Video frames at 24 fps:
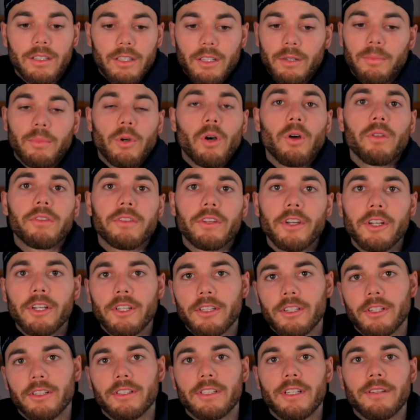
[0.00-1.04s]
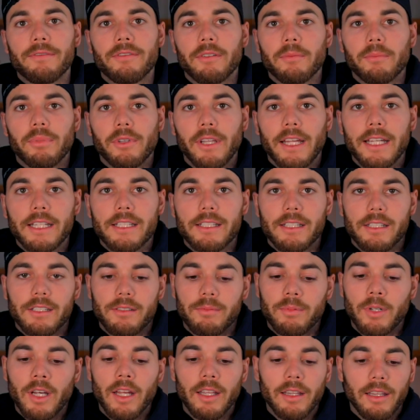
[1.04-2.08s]
They're both good in their different
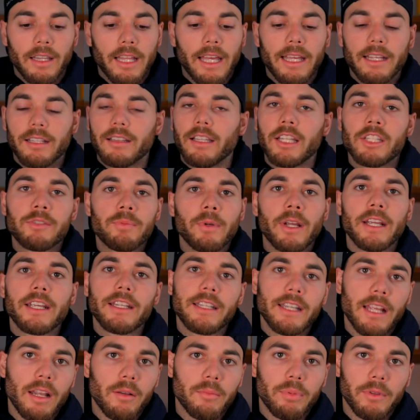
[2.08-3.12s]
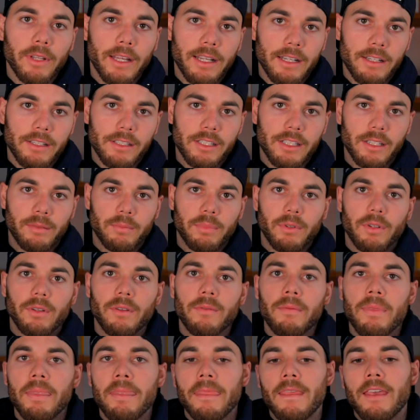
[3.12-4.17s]
places, but let's break it down plain and simple.
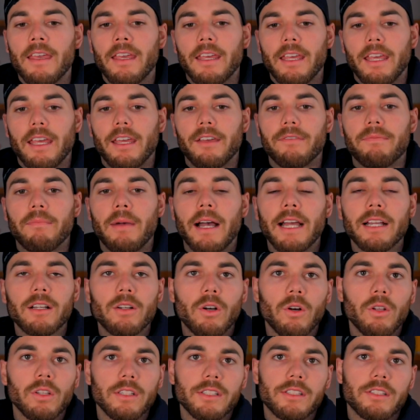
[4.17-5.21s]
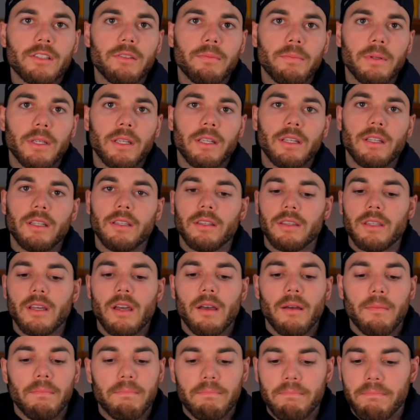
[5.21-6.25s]
If my goal is to be
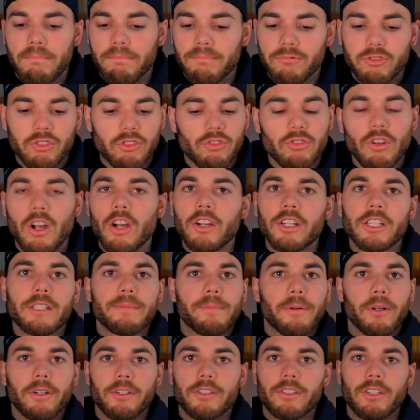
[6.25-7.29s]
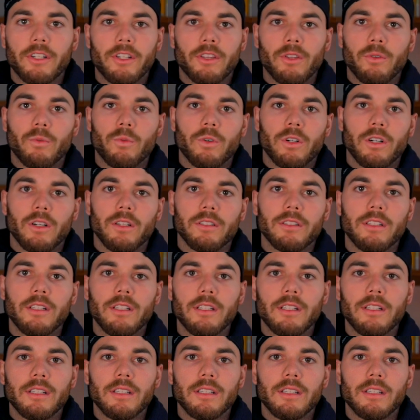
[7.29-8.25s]
the strongest person in the world,